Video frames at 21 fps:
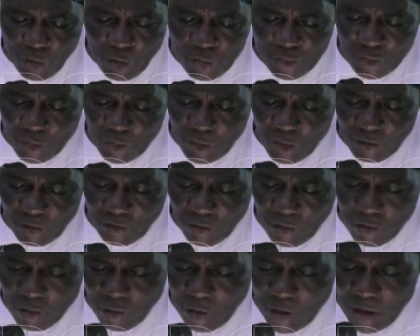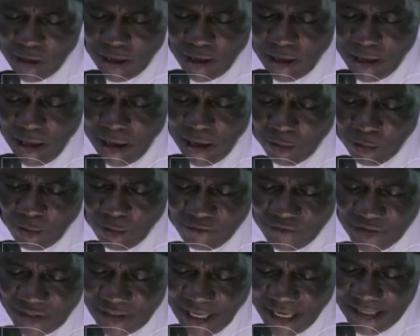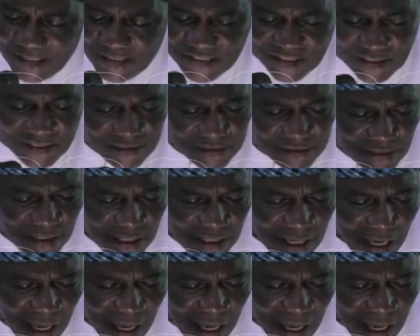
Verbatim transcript: Control of uh, COVID-19,